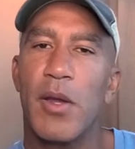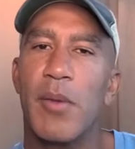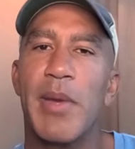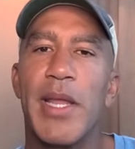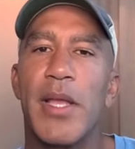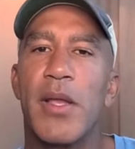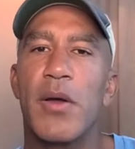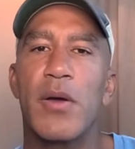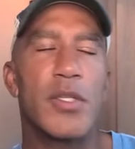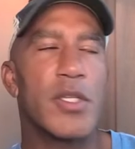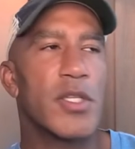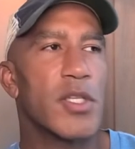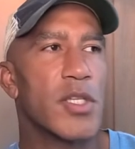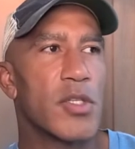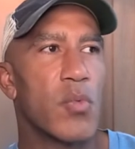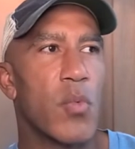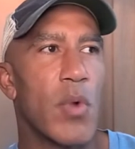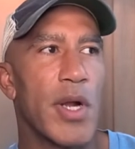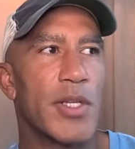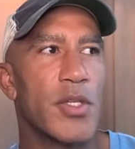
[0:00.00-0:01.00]
right? right? Nobody goes and
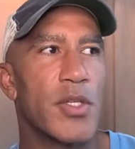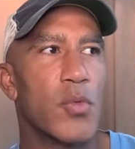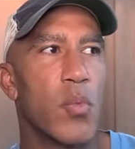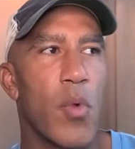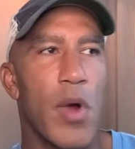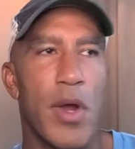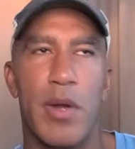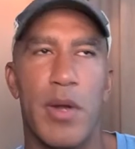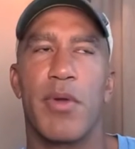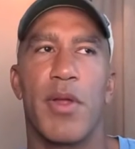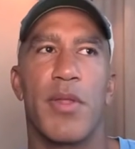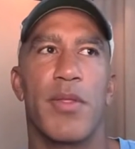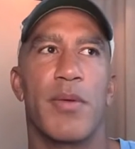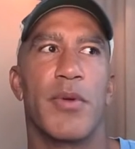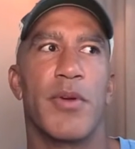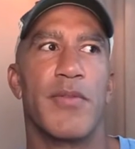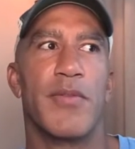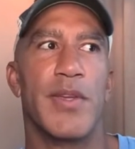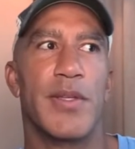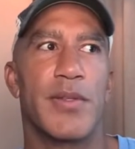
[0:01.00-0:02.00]
just watches Warner Brother
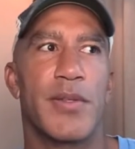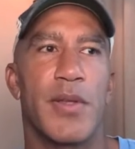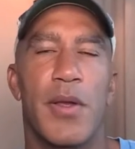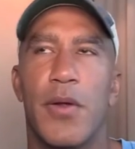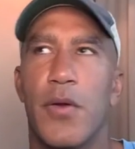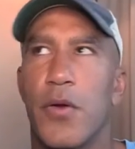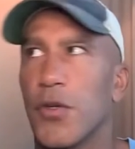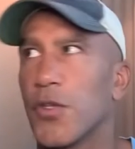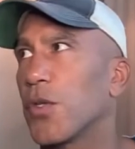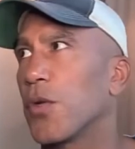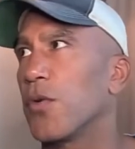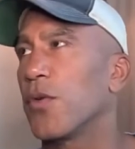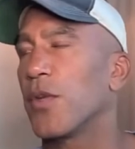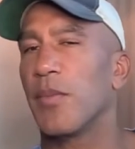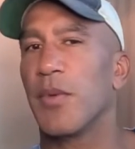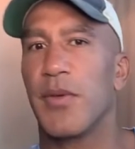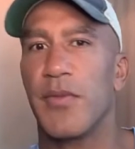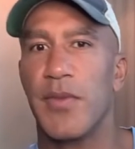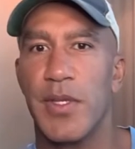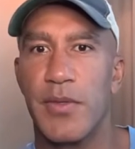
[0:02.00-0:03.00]
movies or
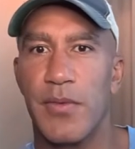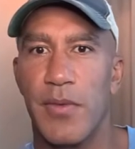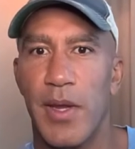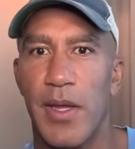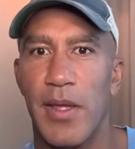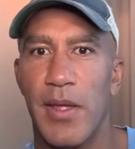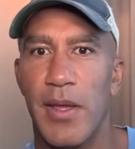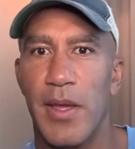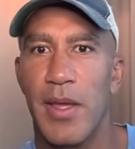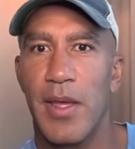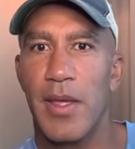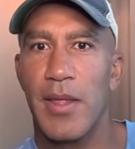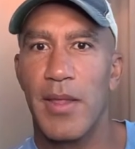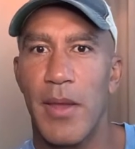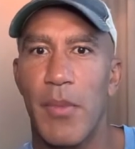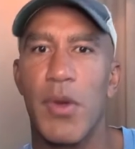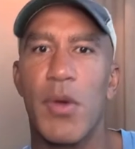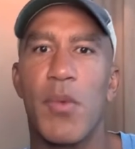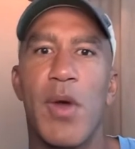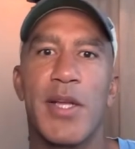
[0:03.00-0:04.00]
Sony movies, right?
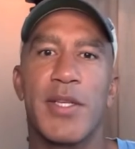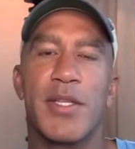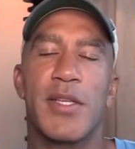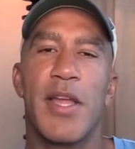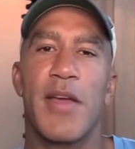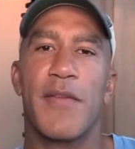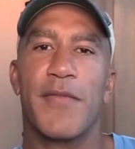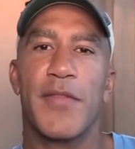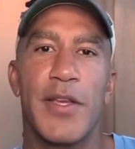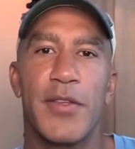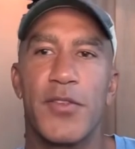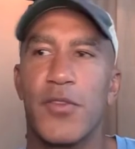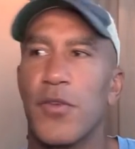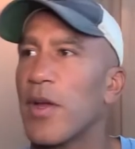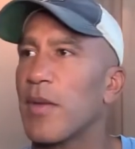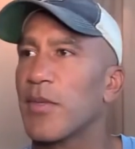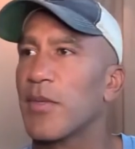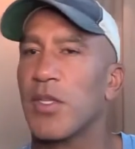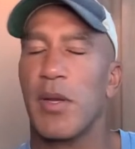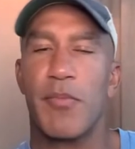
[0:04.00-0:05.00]
They want to watch Netflix
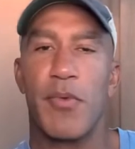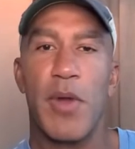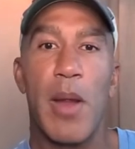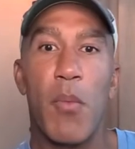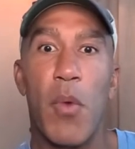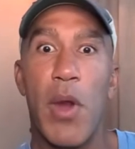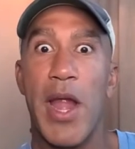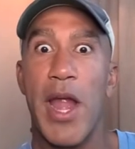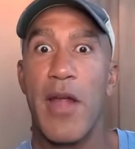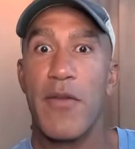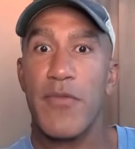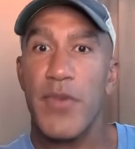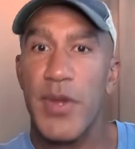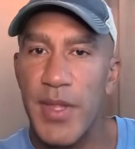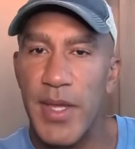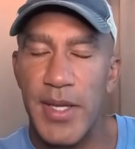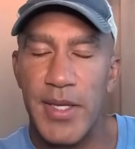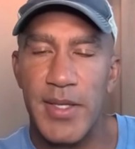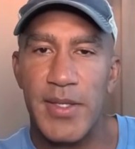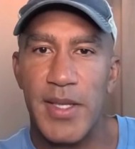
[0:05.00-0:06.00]
or Amazon Prime where
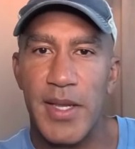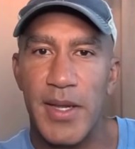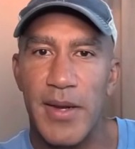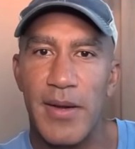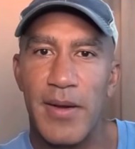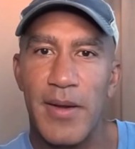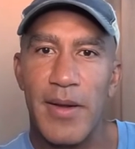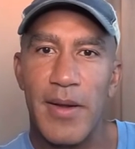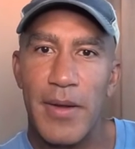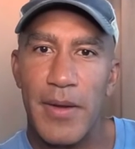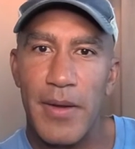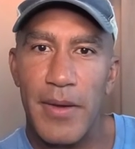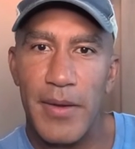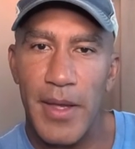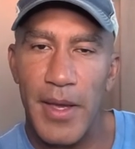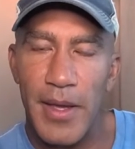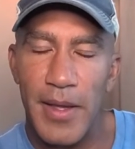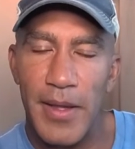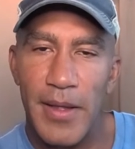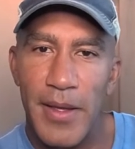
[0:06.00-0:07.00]
everything is there,
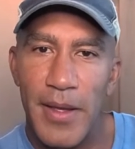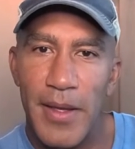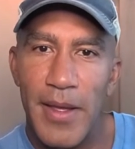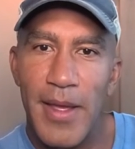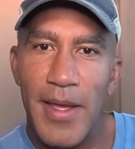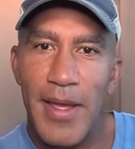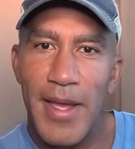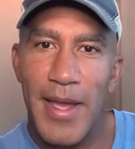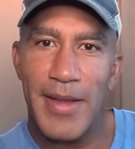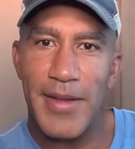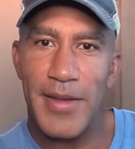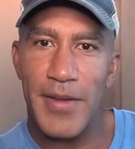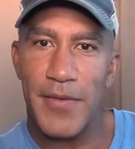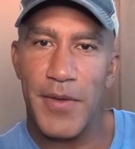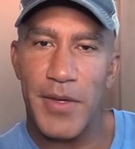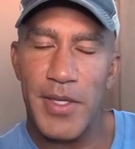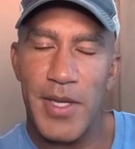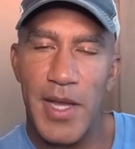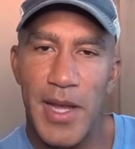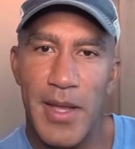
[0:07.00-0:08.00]
okay? At
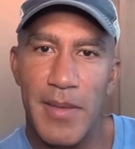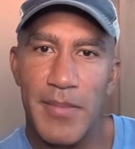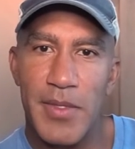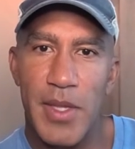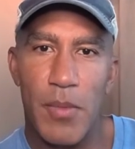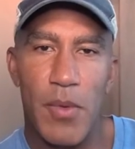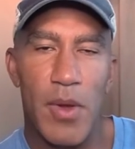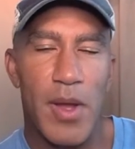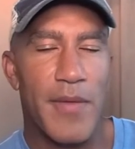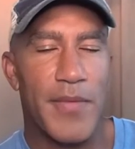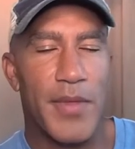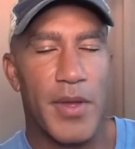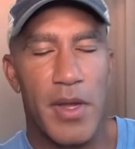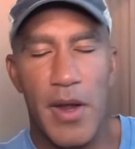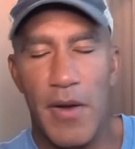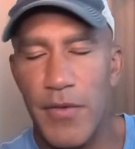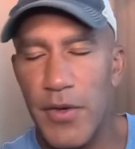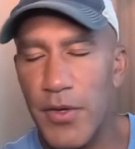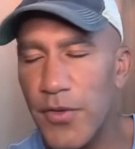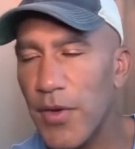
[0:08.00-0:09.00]
different times. They won't have the
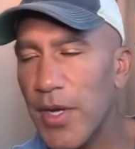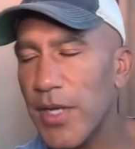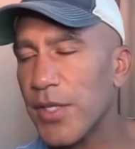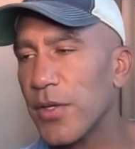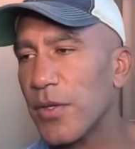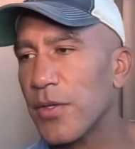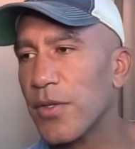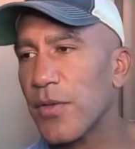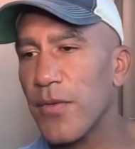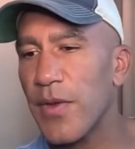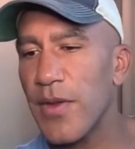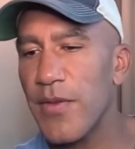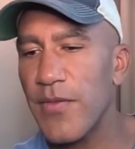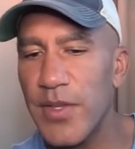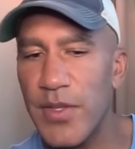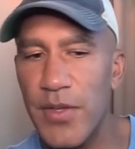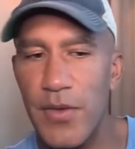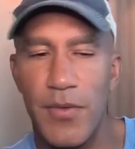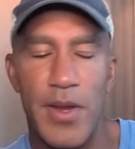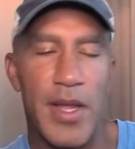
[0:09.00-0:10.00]
coverage ratios, the
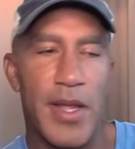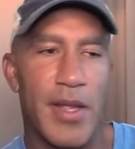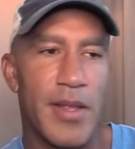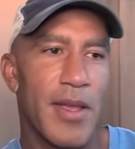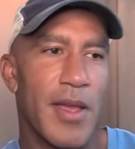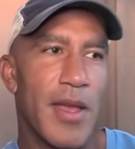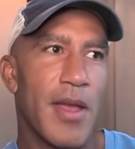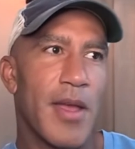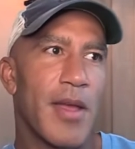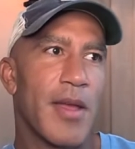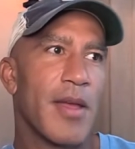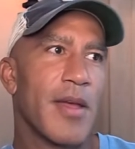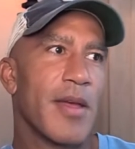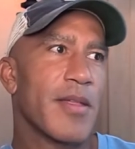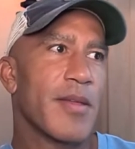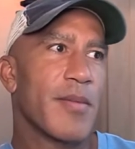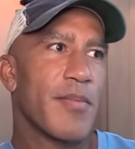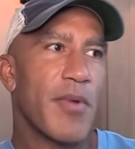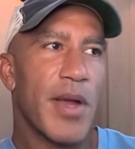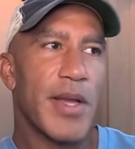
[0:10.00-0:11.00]
revisit rate,
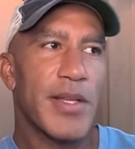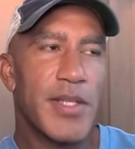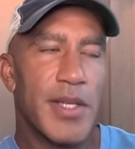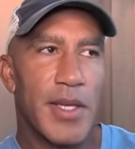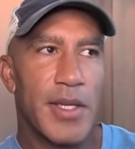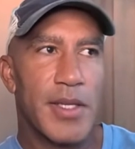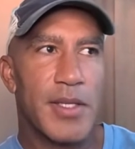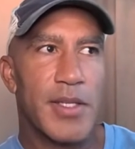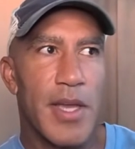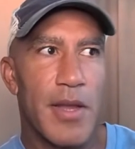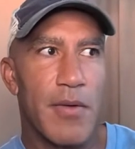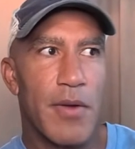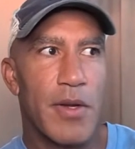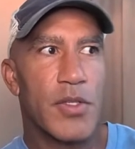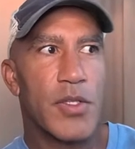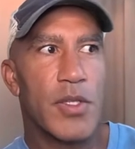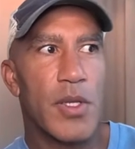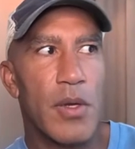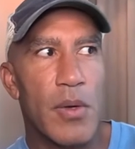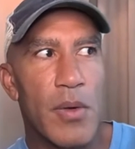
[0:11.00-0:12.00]
the pricing,
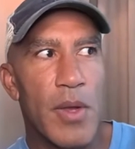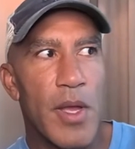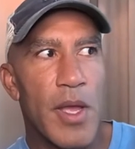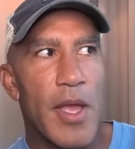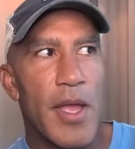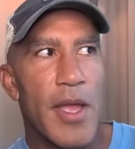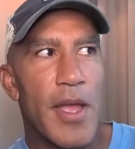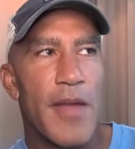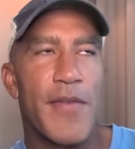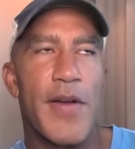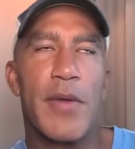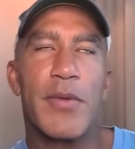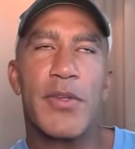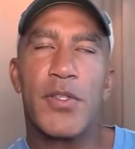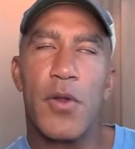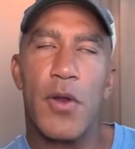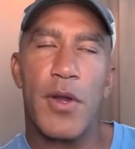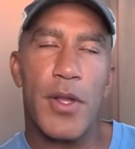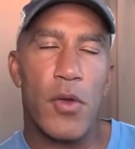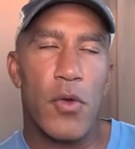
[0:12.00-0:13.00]
etc. So if I
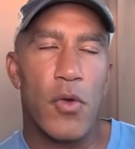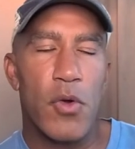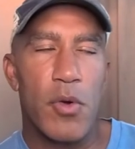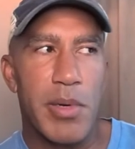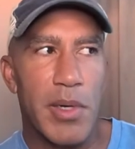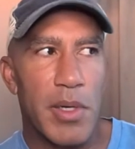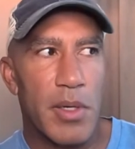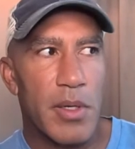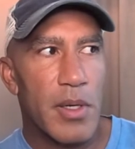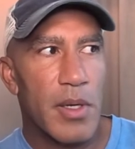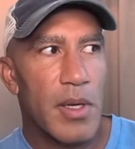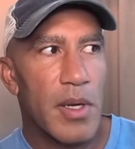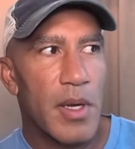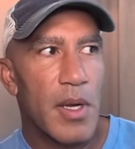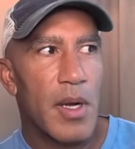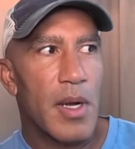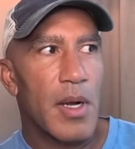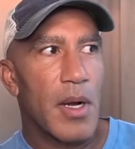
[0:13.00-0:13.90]
was starting Uber,